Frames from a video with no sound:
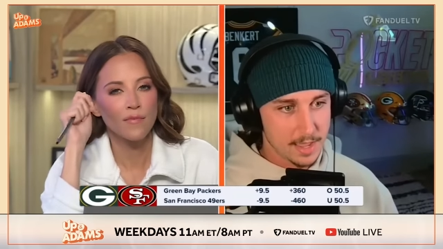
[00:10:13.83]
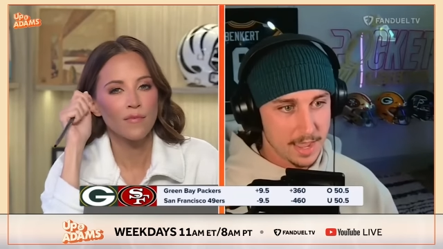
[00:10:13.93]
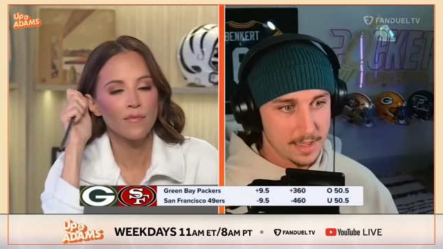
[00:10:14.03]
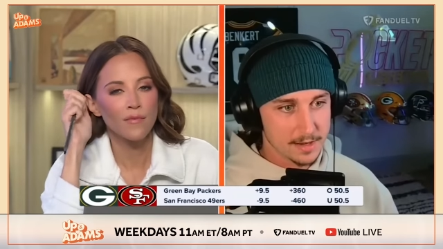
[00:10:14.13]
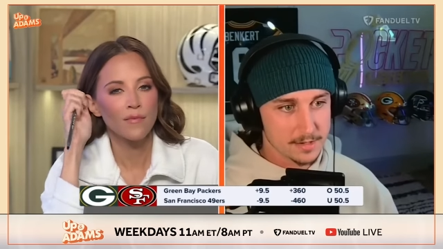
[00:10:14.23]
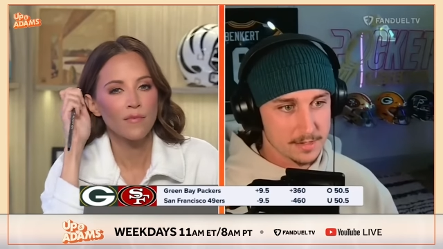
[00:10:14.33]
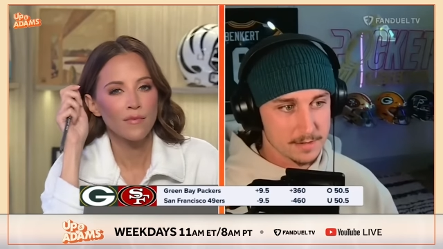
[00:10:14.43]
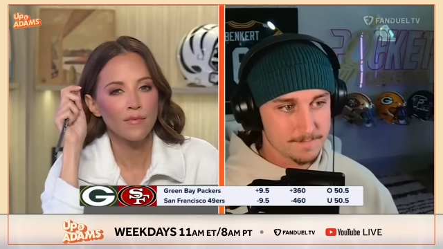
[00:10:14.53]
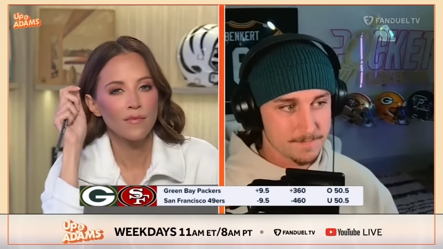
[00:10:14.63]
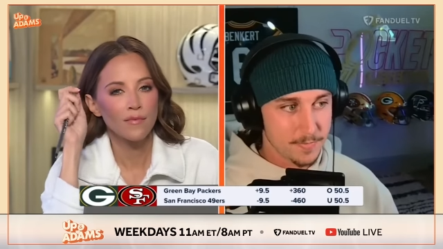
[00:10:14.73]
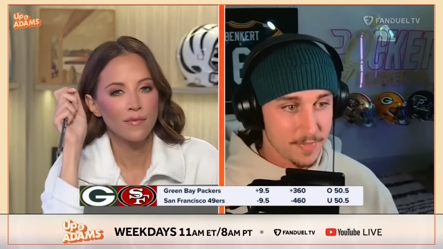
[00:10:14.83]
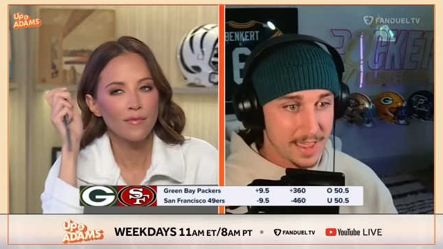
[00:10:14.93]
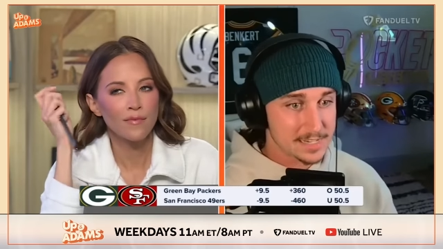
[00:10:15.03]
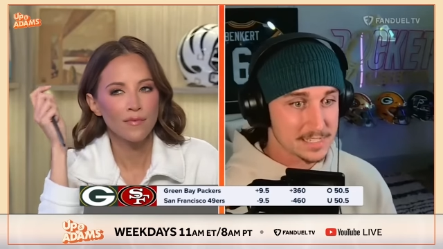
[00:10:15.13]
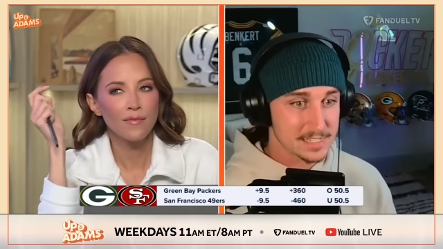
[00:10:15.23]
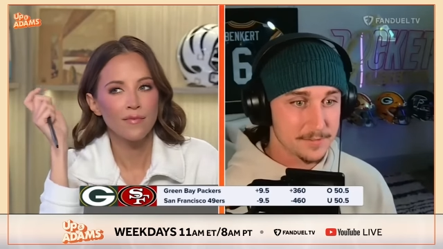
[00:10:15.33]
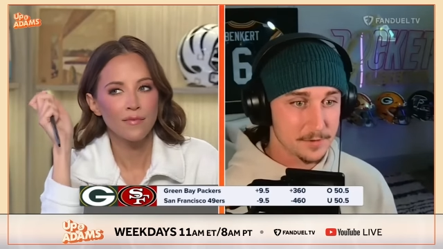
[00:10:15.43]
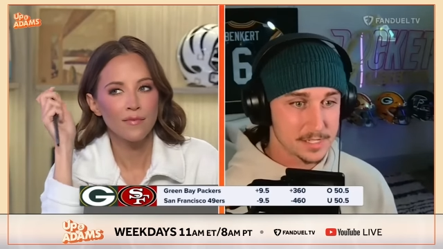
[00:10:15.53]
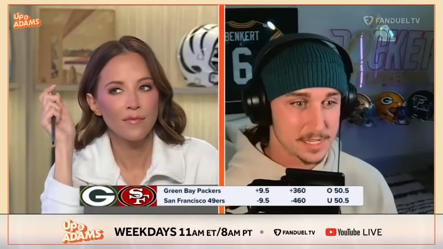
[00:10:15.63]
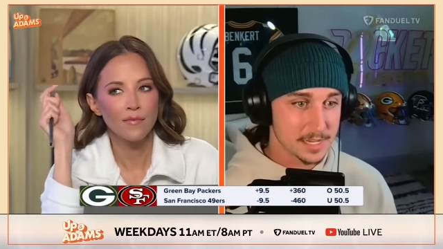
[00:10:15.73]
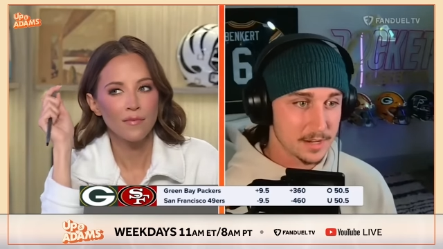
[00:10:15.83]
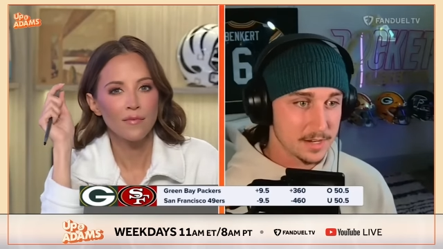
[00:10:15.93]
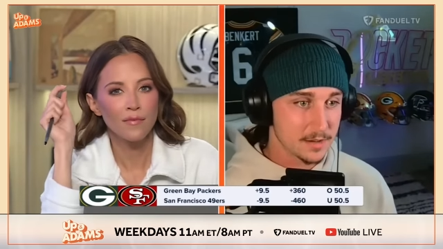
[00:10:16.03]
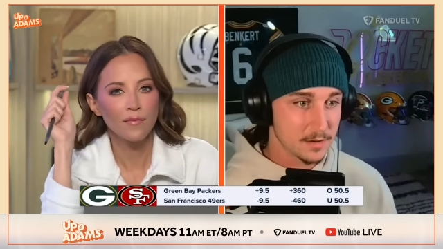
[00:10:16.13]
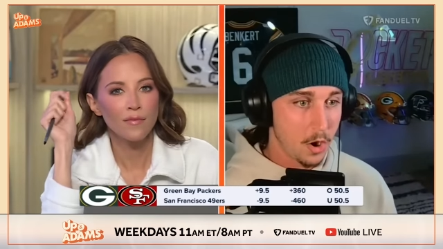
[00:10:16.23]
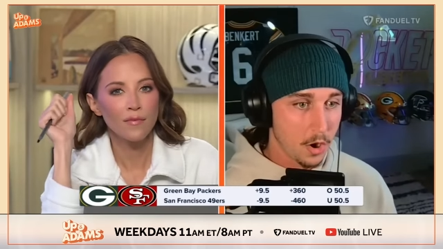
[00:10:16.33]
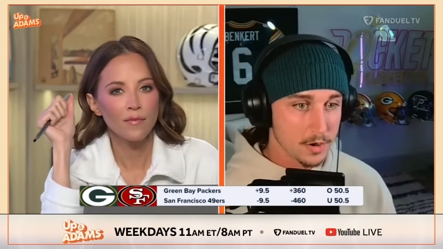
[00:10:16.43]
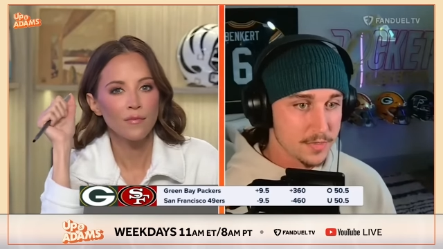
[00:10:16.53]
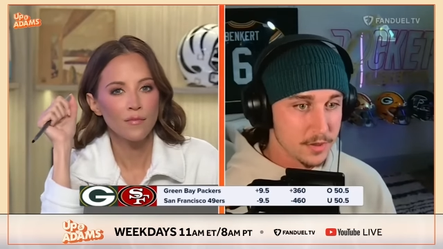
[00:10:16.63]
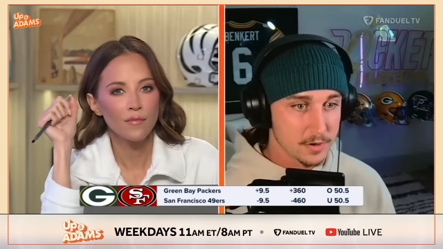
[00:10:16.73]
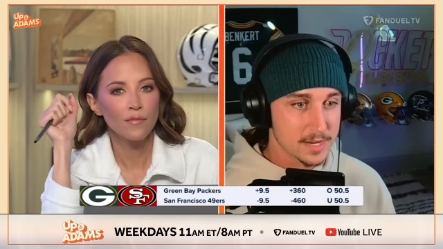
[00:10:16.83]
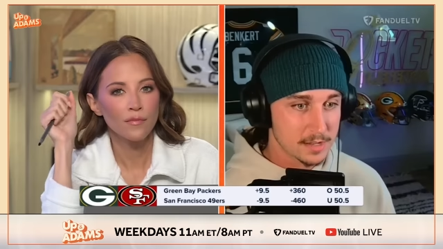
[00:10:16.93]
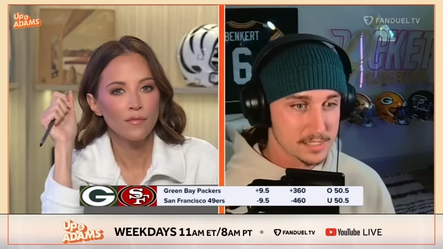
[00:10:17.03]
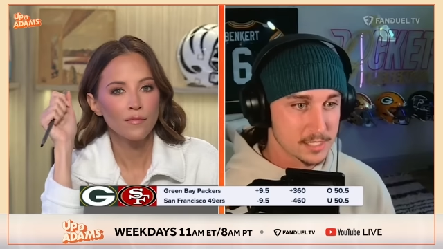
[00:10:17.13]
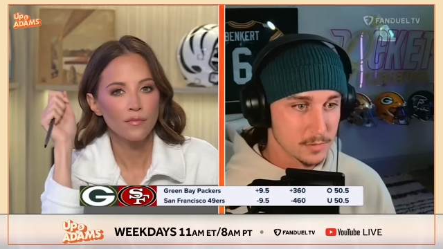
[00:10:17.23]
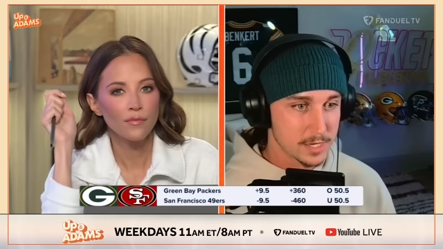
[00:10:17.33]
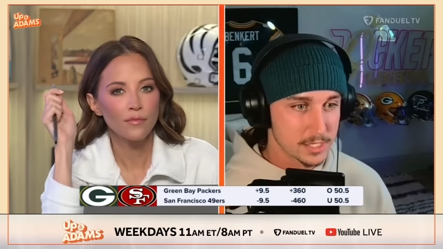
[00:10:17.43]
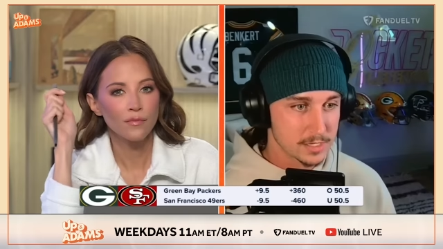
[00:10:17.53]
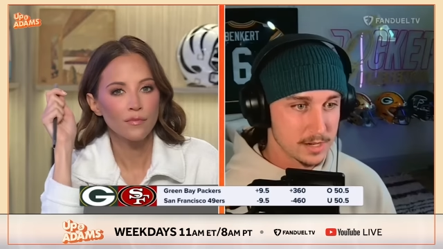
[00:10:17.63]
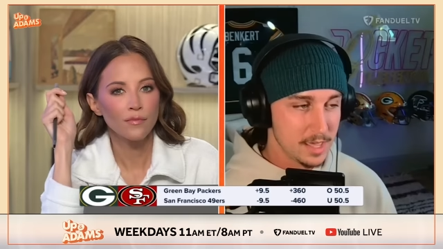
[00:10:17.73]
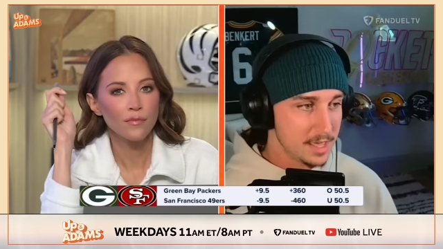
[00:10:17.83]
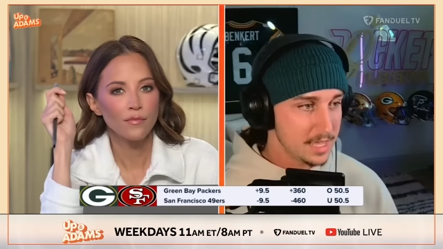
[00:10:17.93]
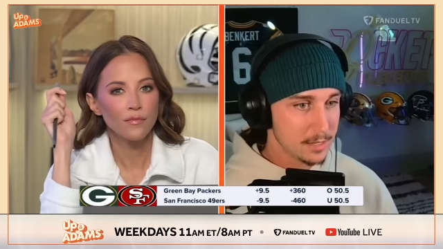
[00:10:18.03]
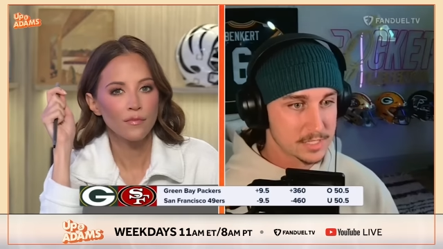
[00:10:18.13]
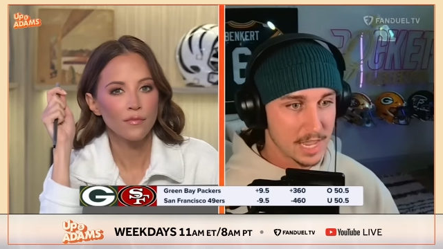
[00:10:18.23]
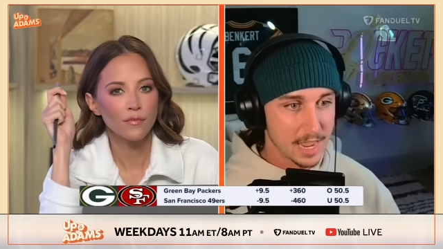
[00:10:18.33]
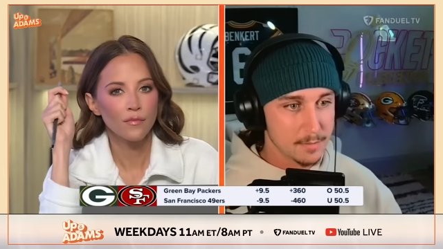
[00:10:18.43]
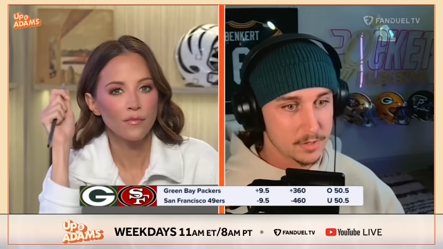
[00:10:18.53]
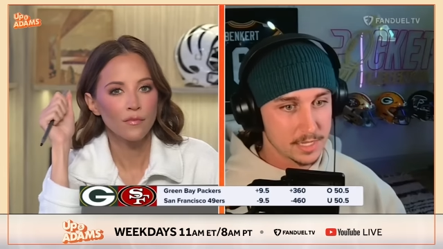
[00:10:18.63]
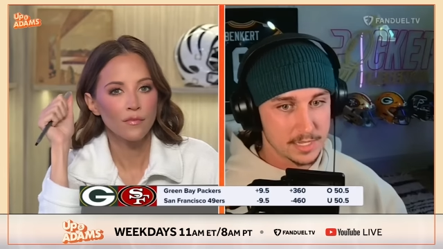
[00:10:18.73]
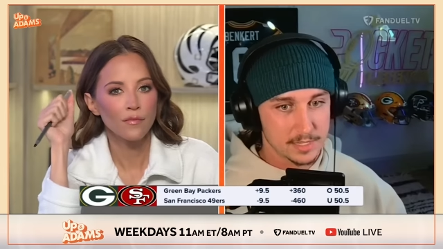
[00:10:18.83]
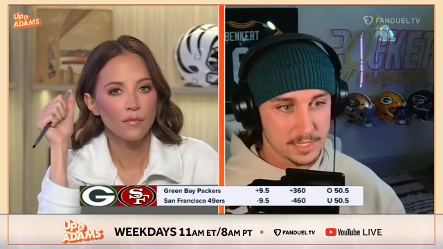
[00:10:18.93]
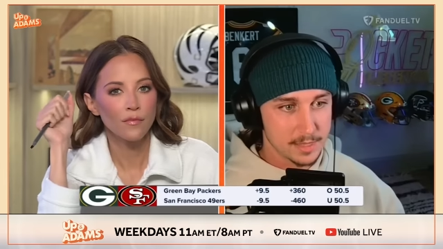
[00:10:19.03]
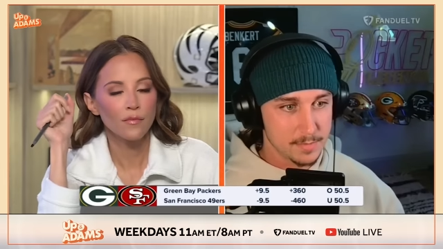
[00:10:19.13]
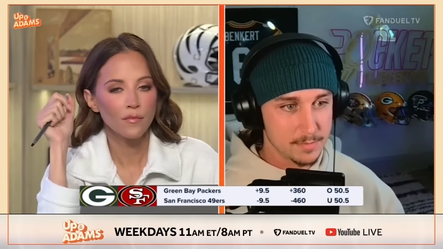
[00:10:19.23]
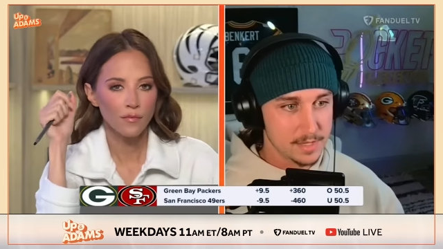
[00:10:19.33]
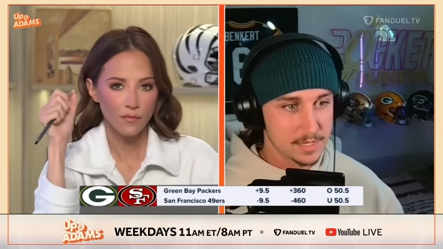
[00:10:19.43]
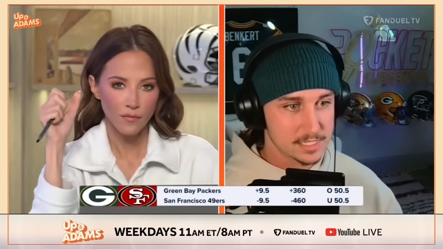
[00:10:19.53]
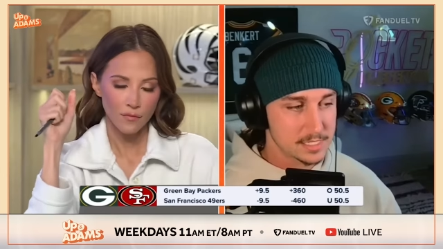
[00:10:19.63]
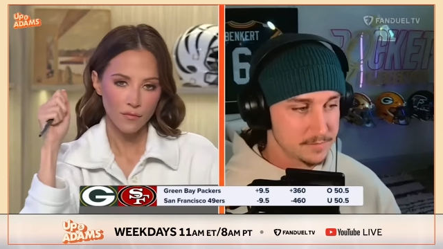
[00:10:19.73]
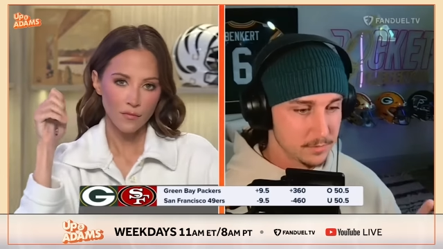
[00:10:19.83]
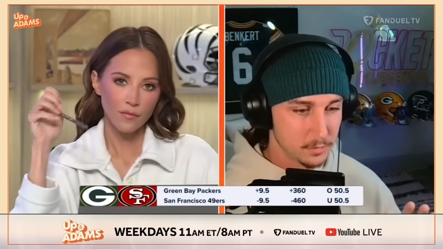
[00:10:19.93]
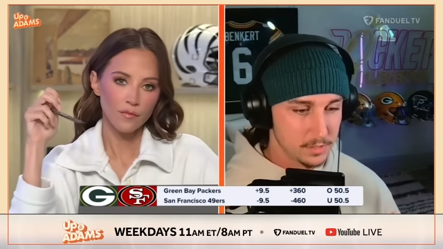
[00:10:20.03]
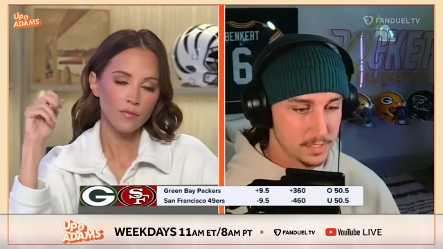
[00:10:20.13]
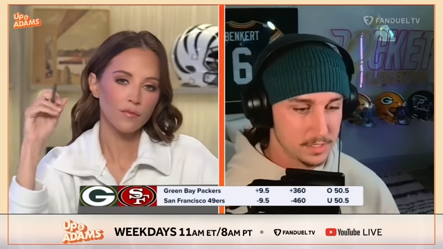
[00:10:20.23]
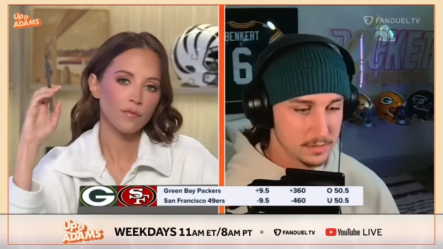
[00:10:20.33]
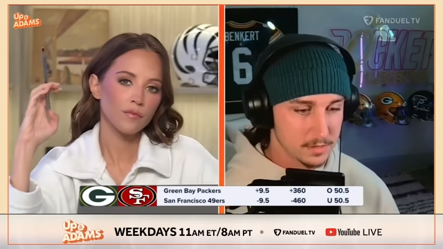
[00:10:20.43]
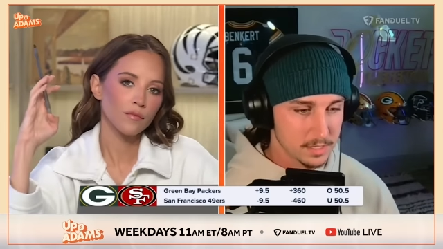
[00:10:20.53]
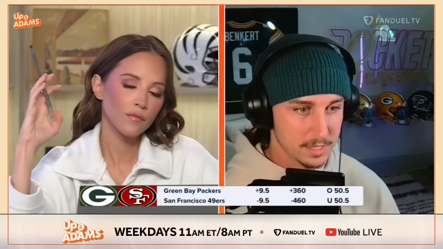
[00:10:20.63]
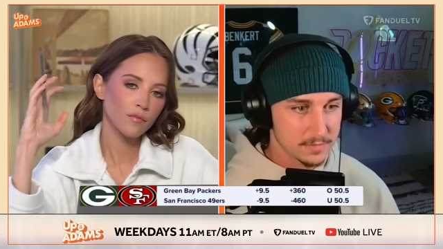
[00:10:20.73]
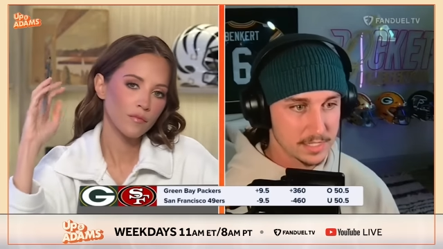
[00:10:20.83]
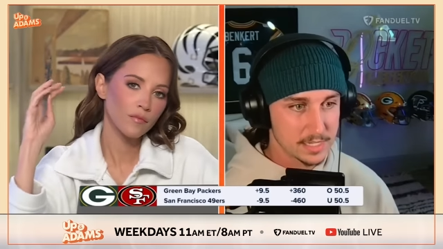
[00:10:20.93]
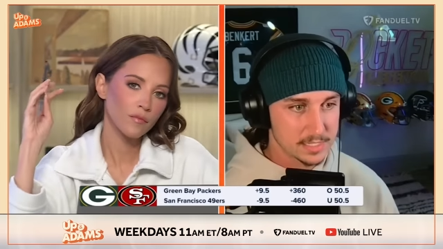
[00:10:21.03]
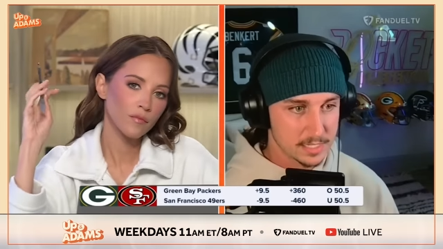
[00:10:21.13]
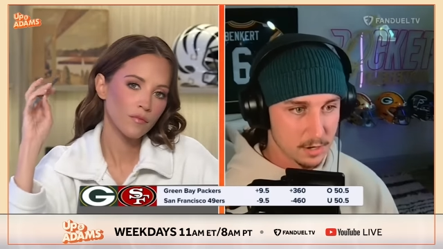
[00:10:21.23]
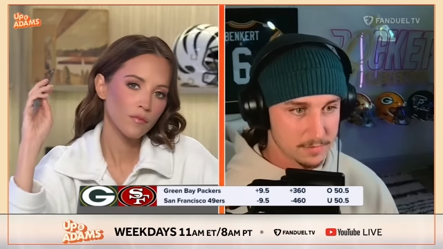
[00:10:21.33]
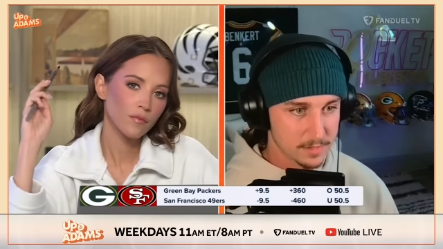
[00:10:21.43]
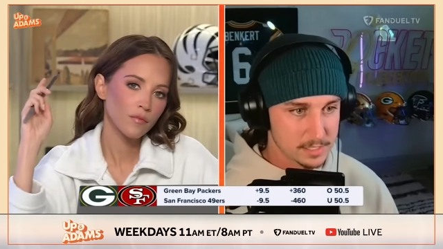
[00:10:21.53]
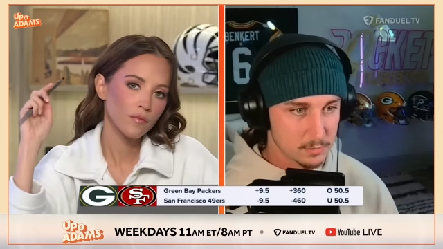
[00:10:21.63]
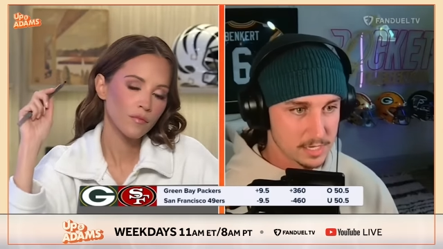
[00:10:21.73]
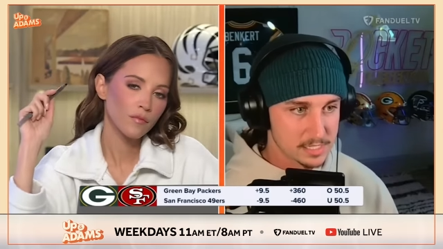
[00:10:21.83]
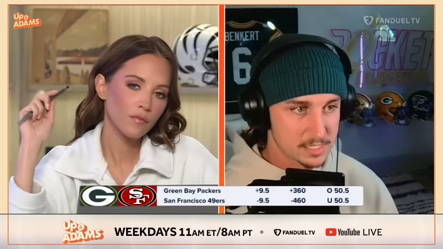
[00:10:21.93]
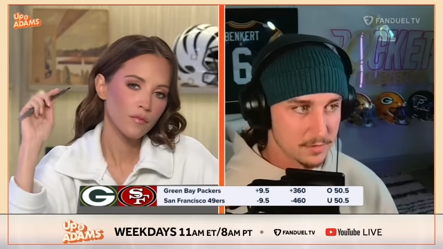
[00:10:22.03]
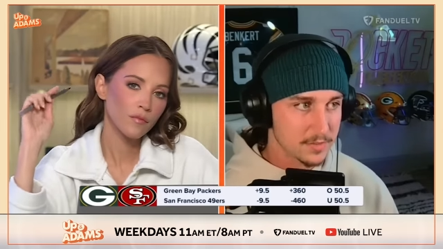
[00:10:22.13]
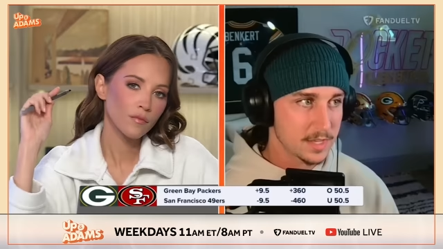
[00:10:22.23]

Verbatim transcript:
Speaker 1: And that is the difference. Like in a hard 3rd down situation, he was able to get the gimme because he's fully given the keys of the offense, where I still